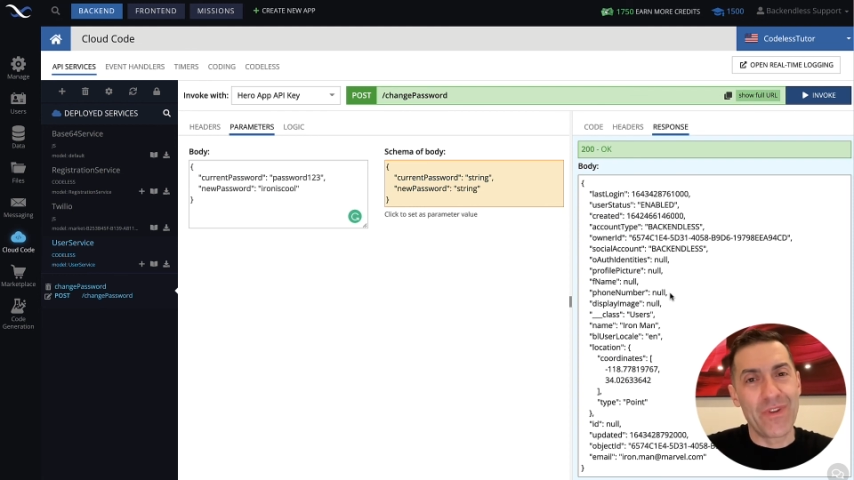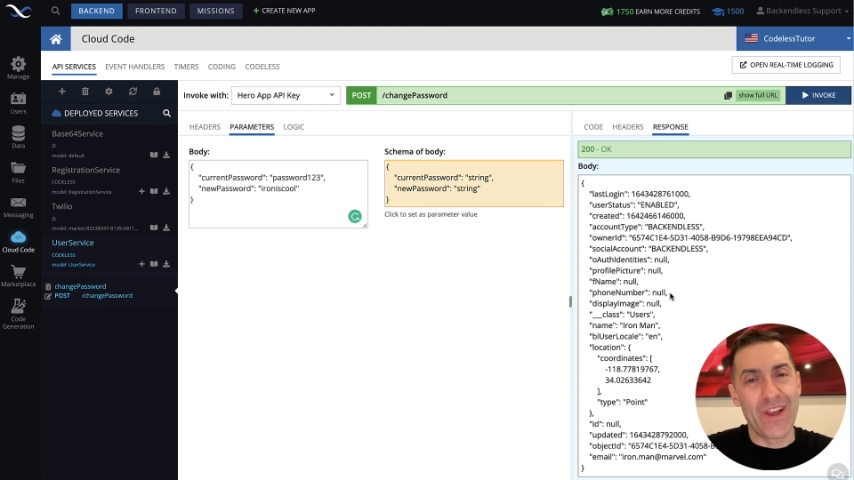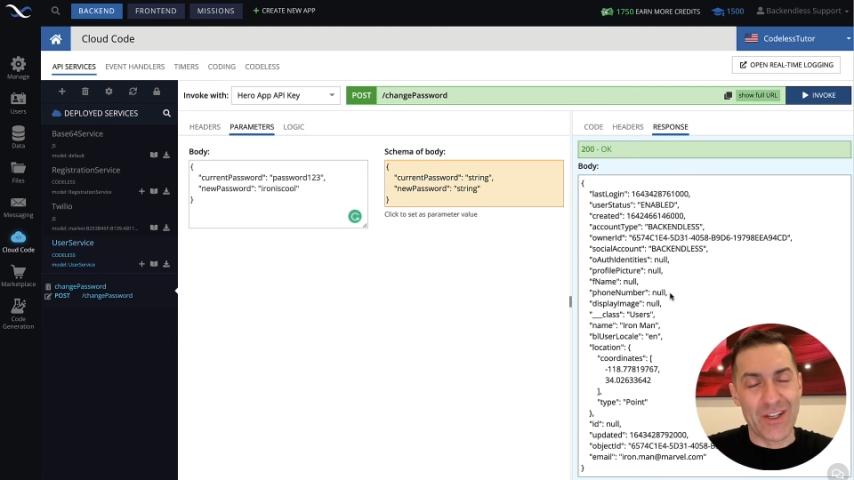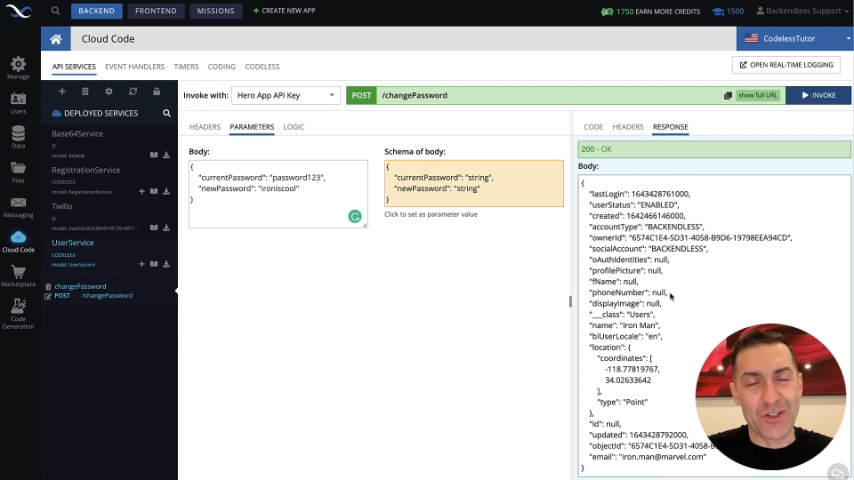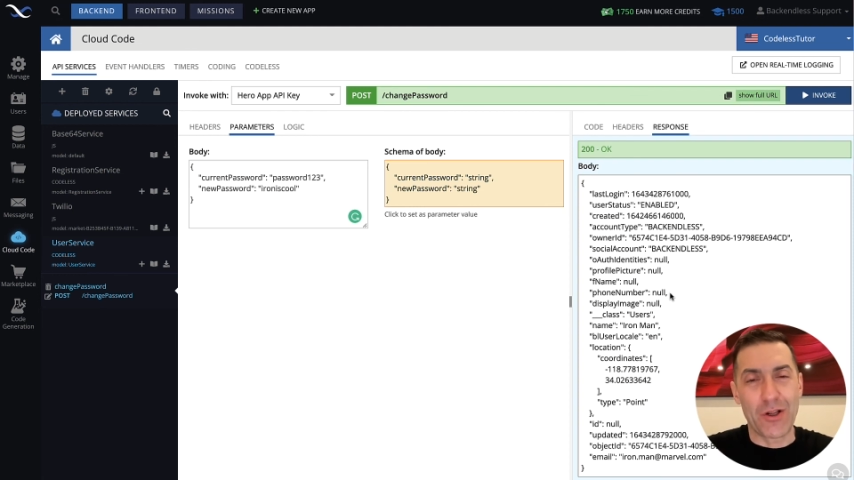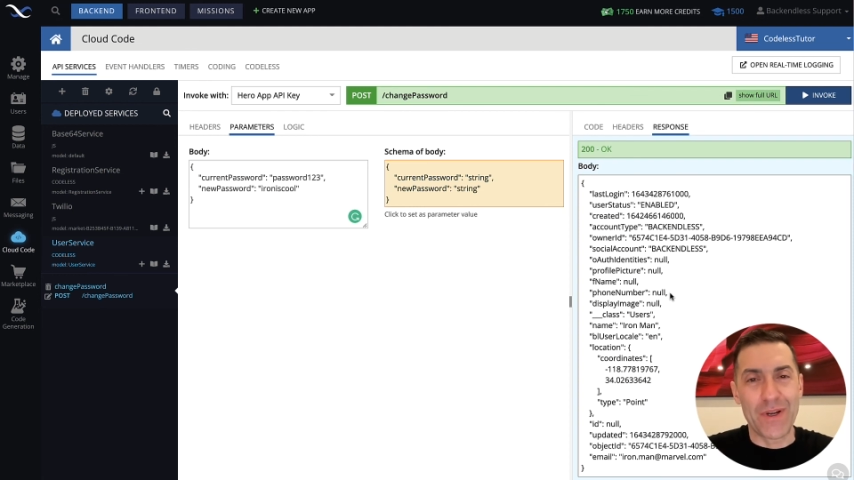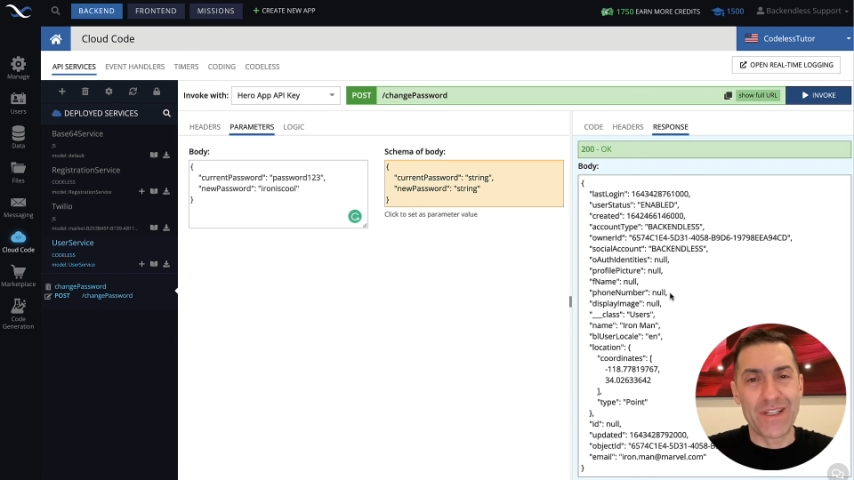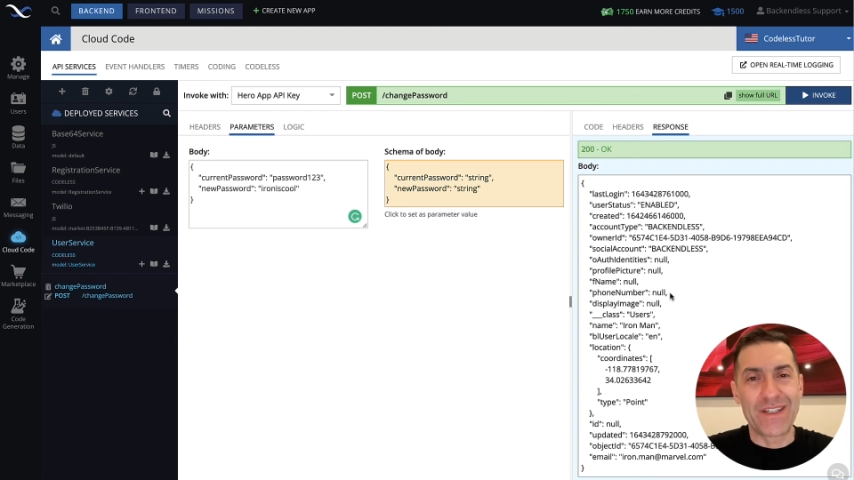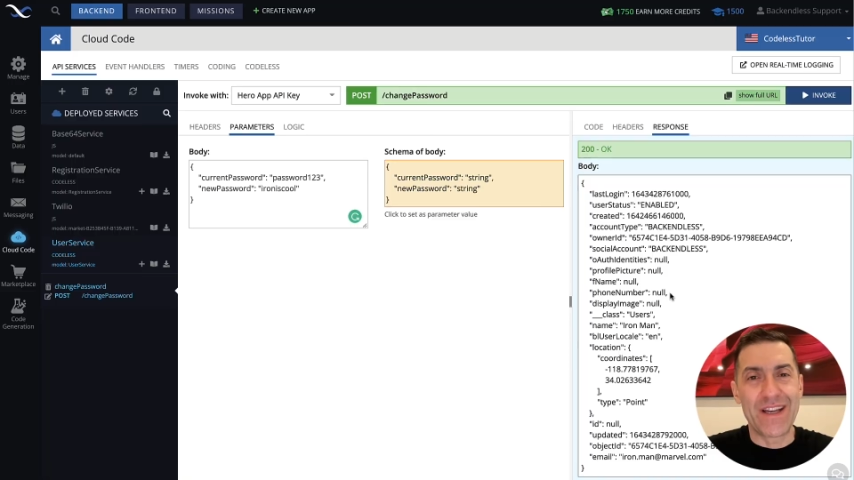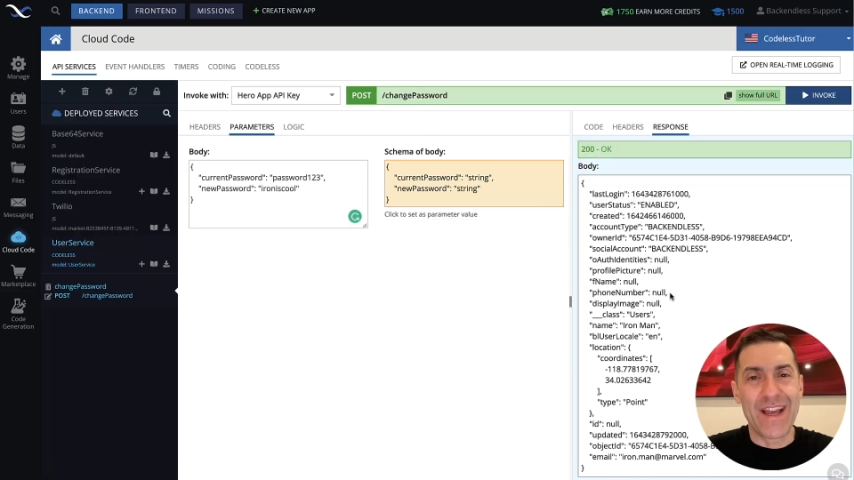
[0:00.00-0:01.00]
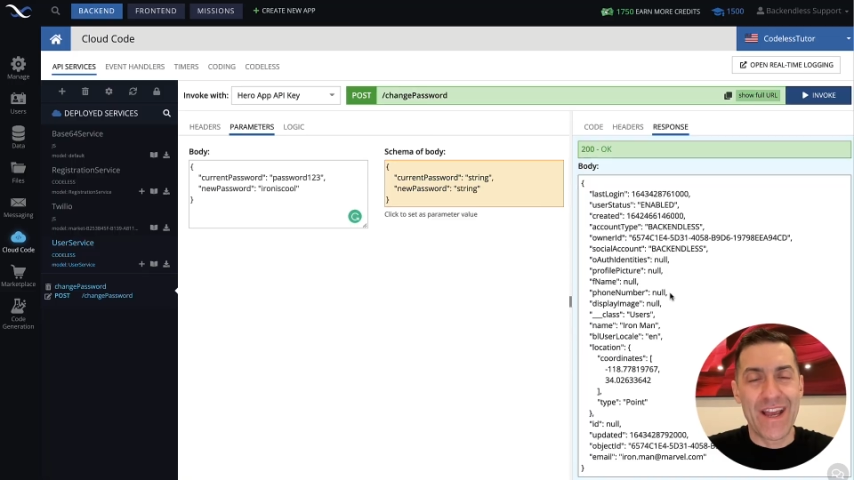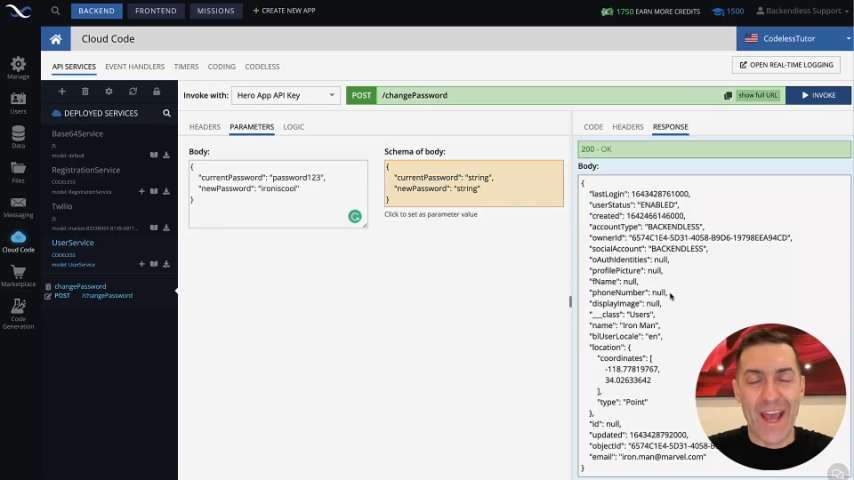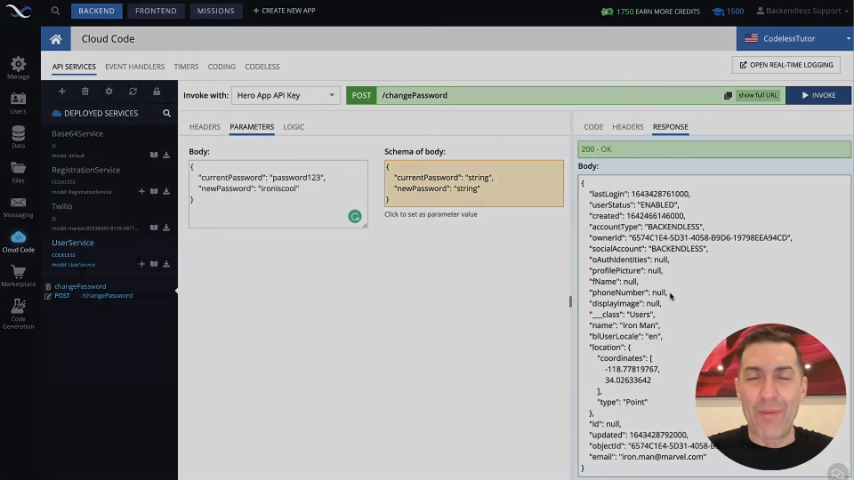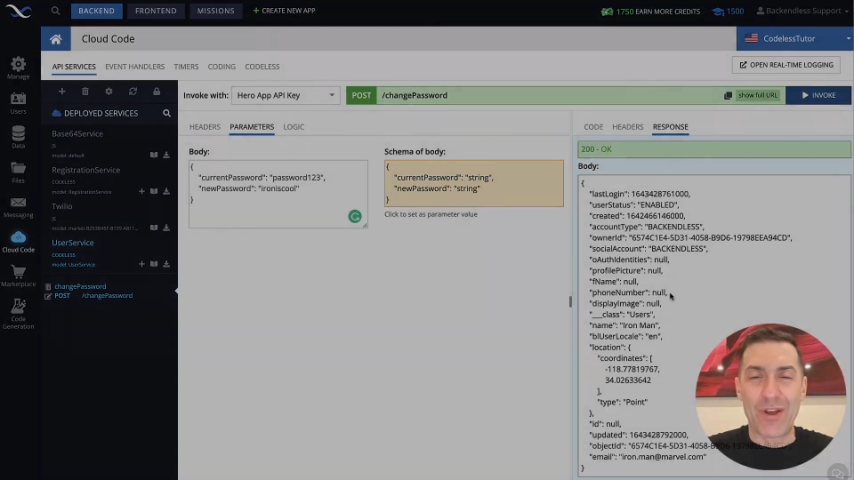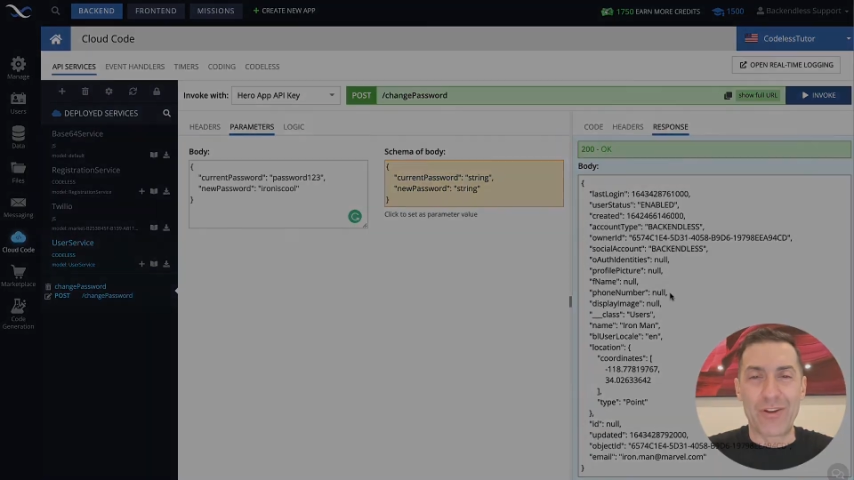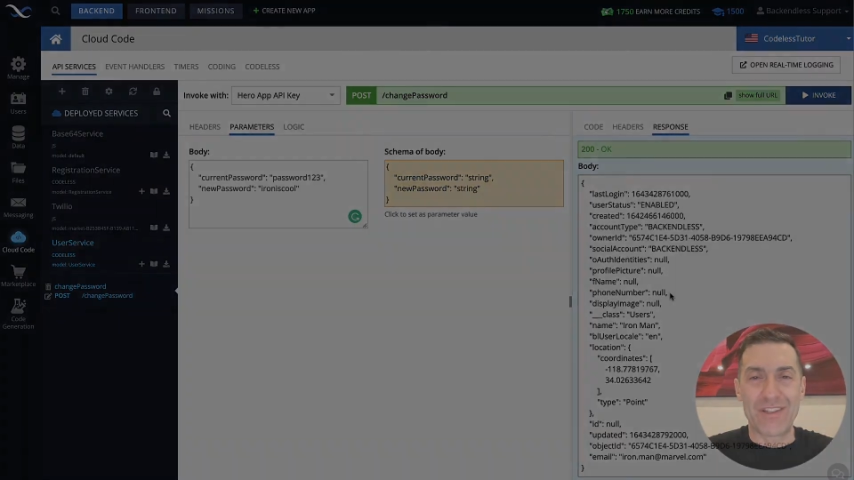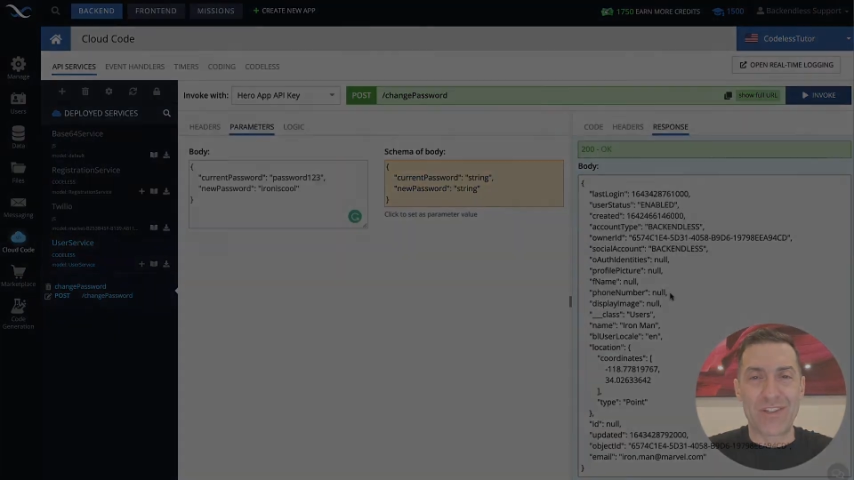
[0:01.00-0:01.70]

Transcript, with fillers: and as always, happy codeless